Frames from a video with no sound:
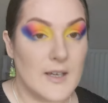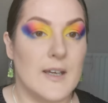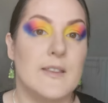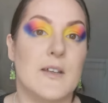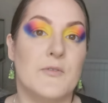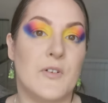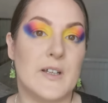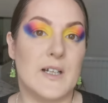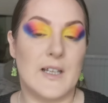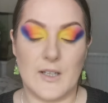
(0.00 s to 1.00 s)
And then
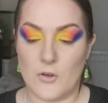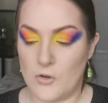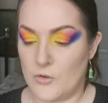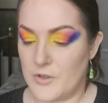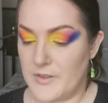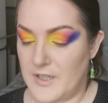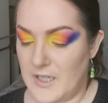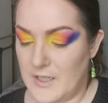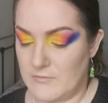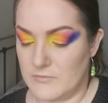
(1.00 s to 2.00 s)
finally on
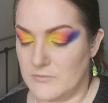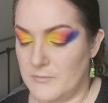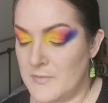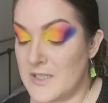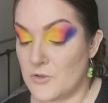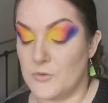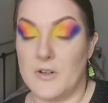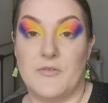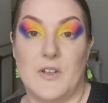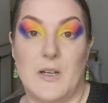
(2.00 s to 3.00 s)
the middle
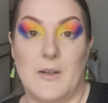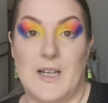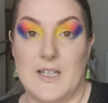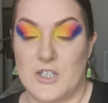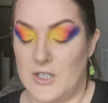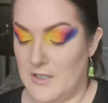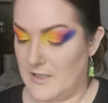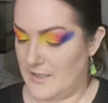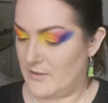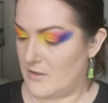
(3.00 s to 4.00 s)
of the lower lash
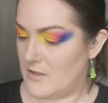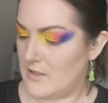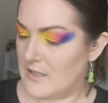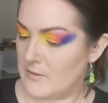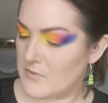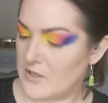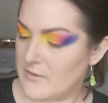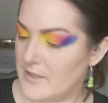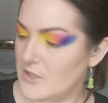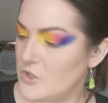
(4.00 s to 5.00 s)
line, I am
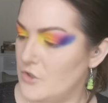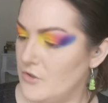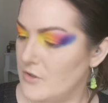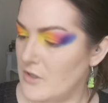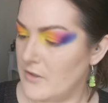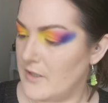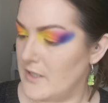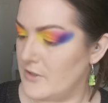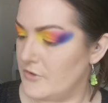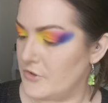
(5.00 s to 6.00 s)
going to go
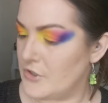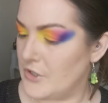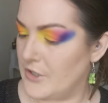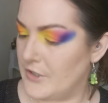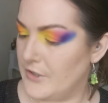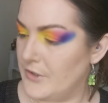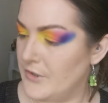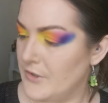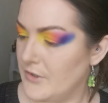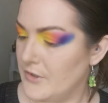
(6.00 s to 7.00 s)
into